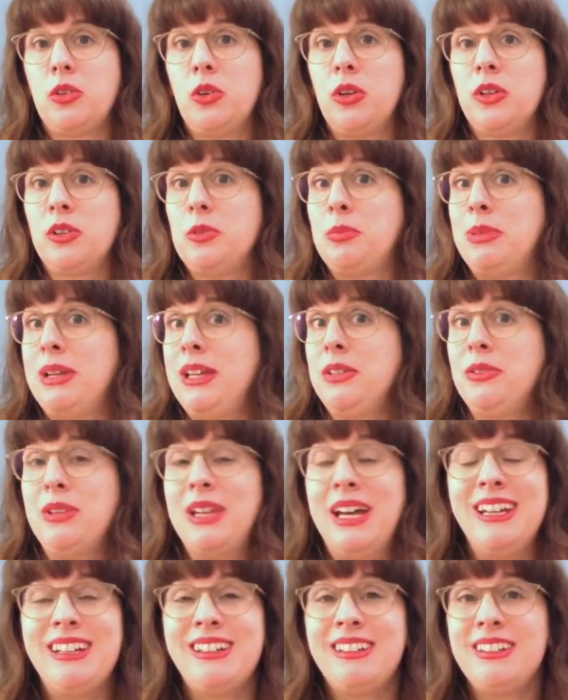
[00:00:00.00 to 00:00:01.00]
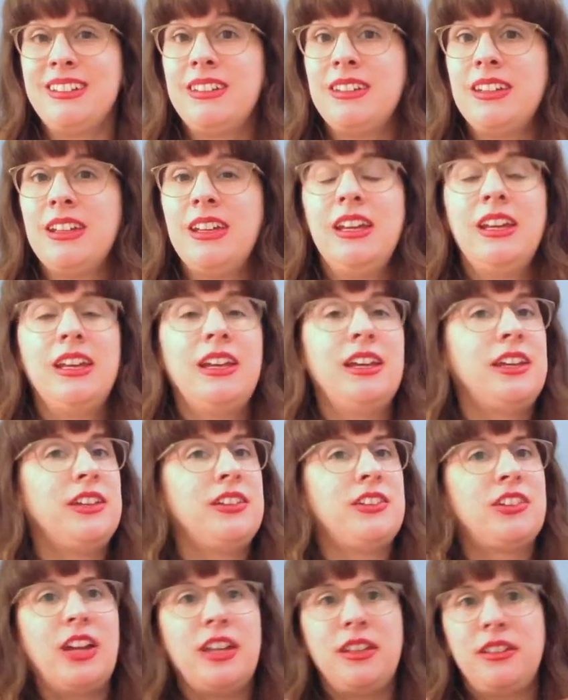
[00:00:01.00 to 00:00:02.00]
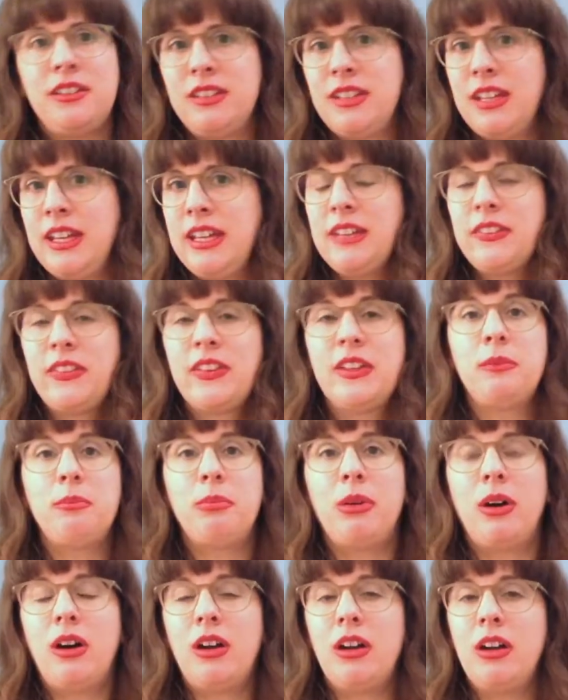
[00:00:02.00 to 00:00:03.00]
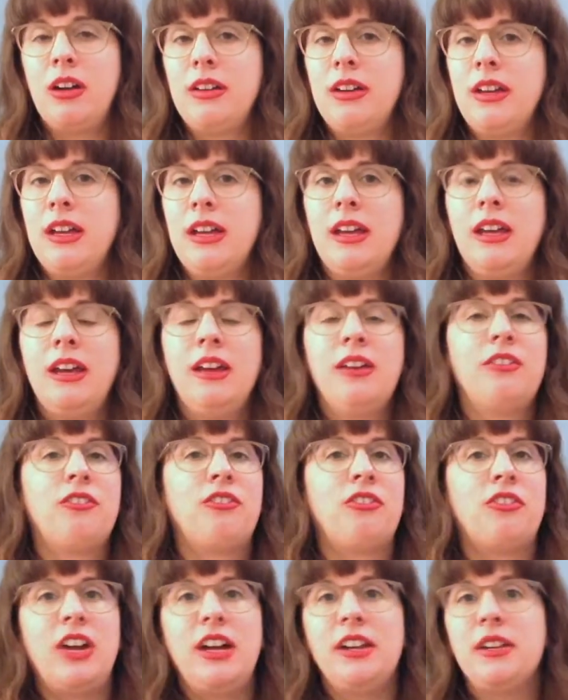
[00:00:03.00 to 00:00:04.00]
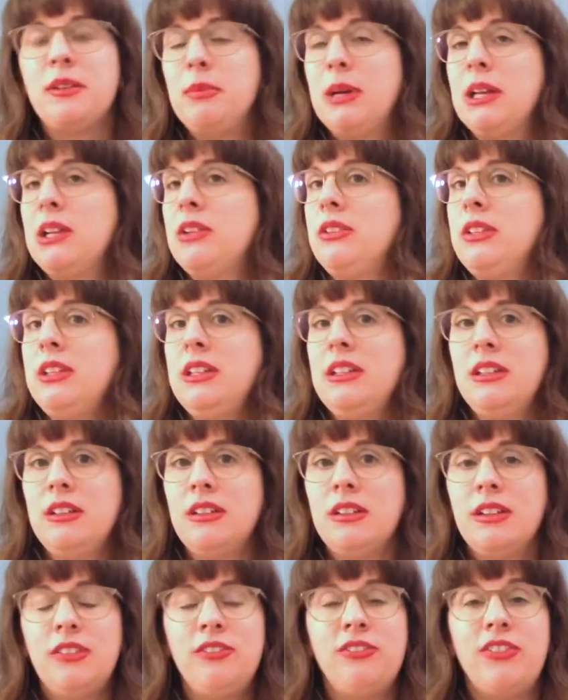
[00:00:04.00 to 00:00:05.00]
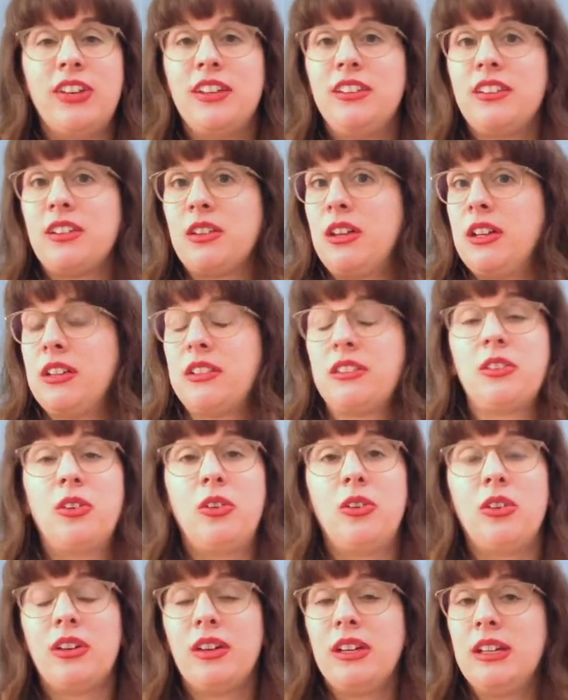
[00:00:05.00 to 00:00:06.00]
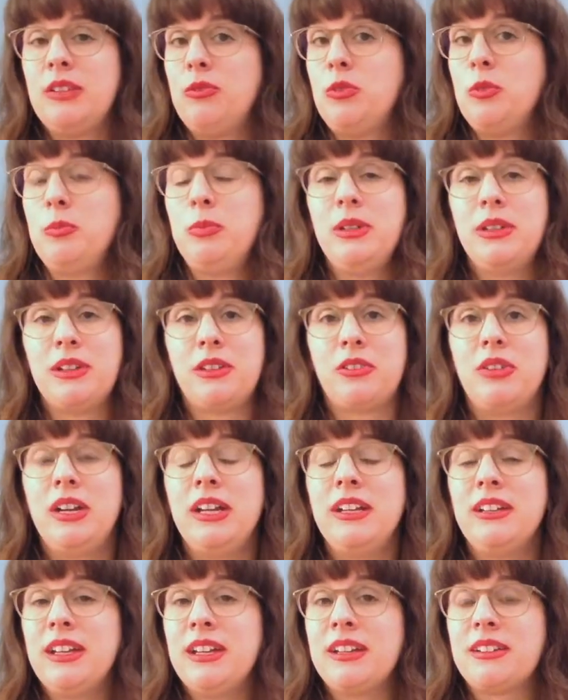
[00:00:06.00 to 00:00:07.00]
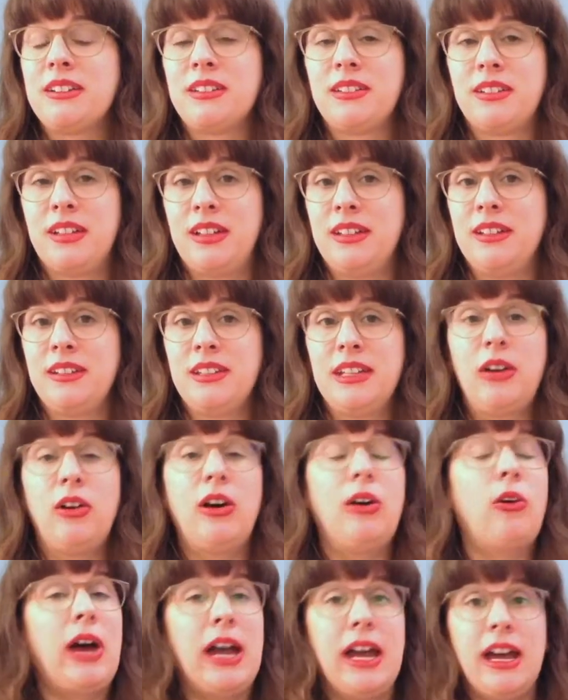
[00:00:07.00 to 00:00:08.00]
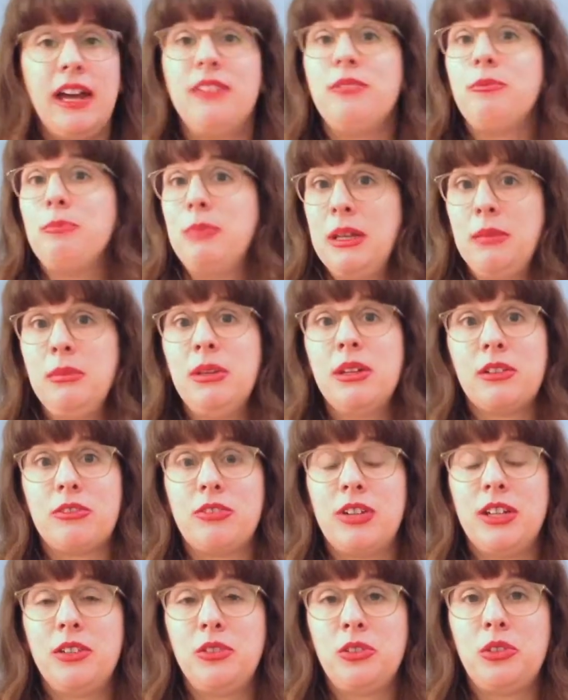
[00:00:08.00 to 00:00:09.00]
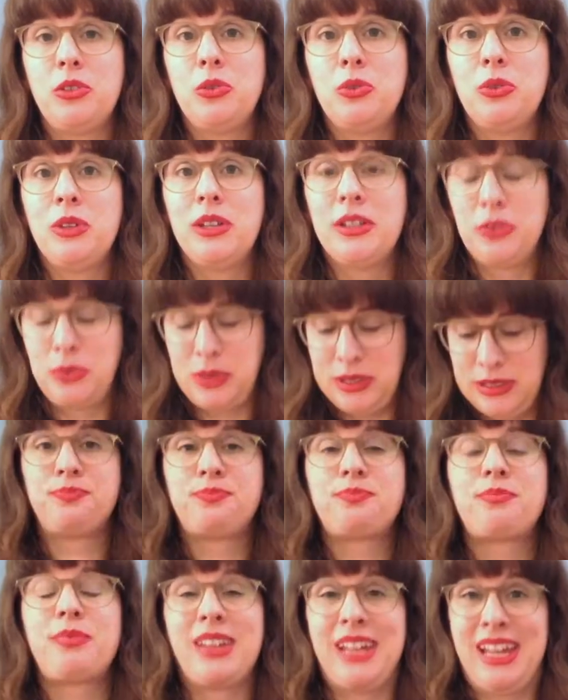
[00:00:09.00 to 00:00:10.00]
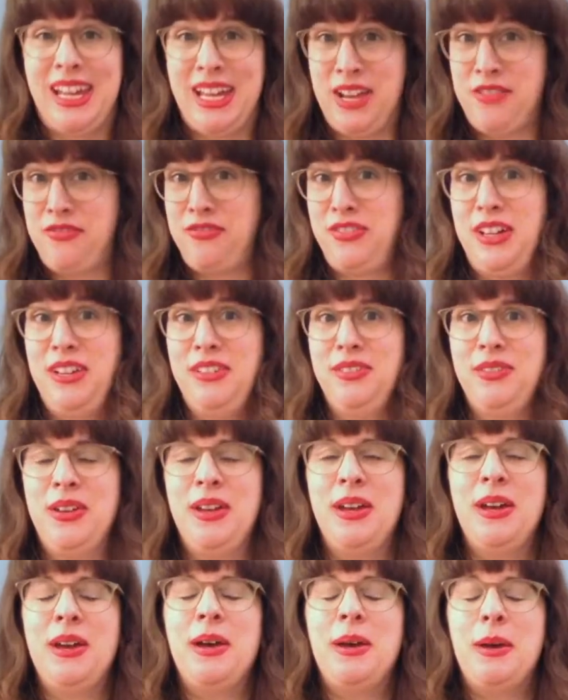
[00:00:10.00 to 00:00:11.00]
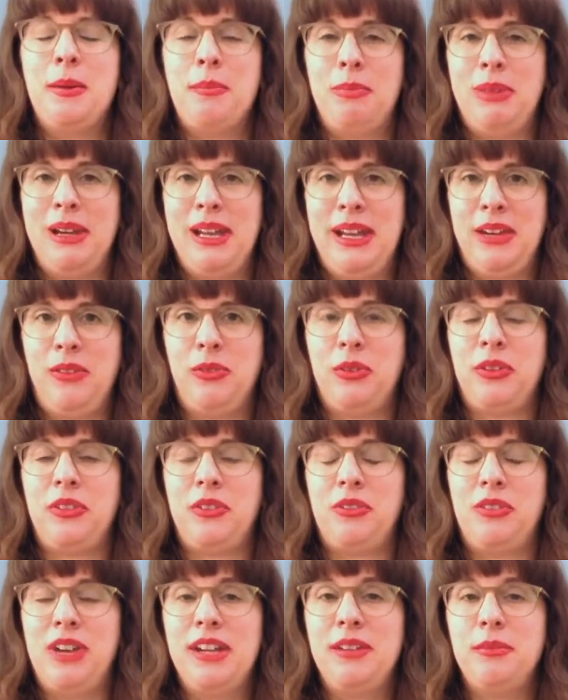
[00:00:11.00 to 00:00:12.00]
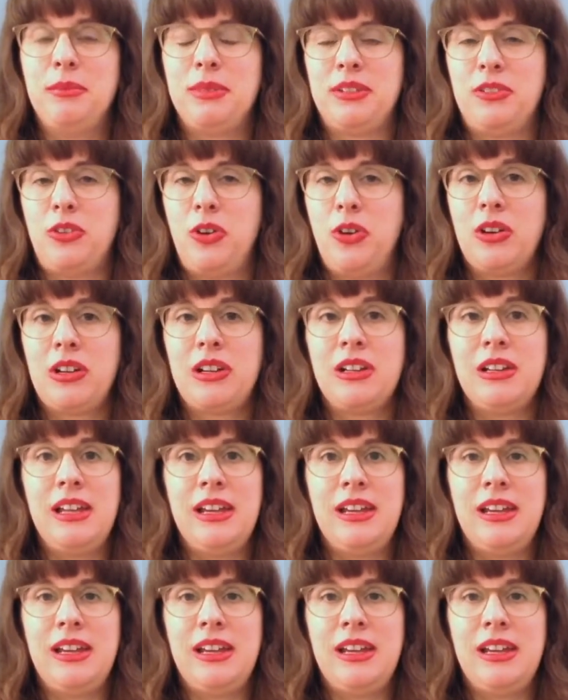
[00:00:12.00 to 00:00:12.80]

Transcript: going to play, you like it, just take that part, write a melody, invent a song. It would be a great exercise and maybe a great tune as well. Have fun playing with the random circle.